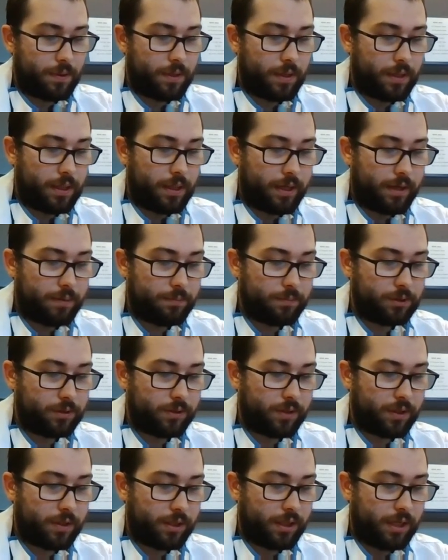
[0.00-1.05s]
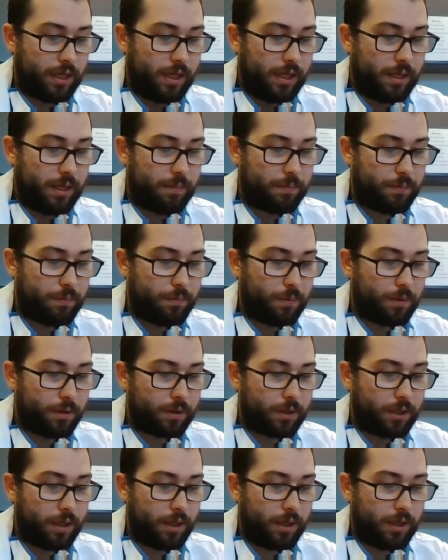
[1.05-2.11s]
Now I'm just going to keep
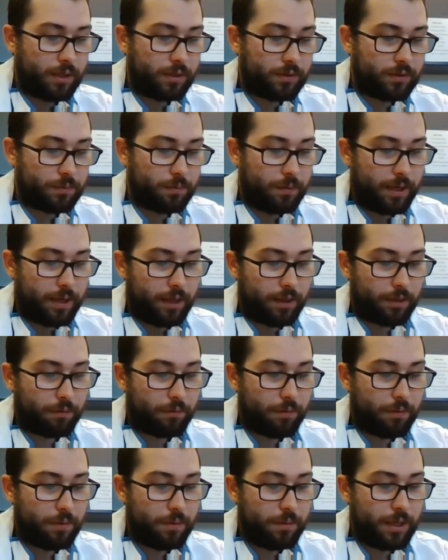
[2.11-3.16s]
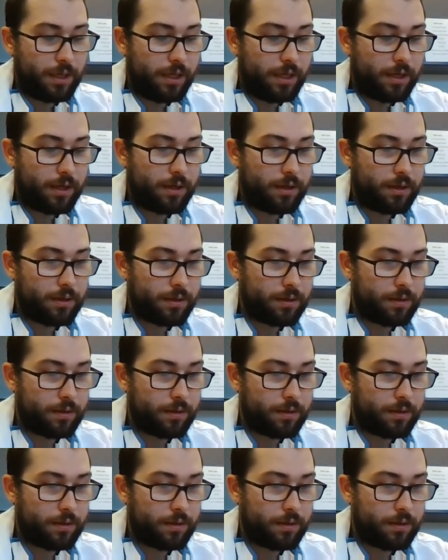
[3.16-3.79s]
working its way through here.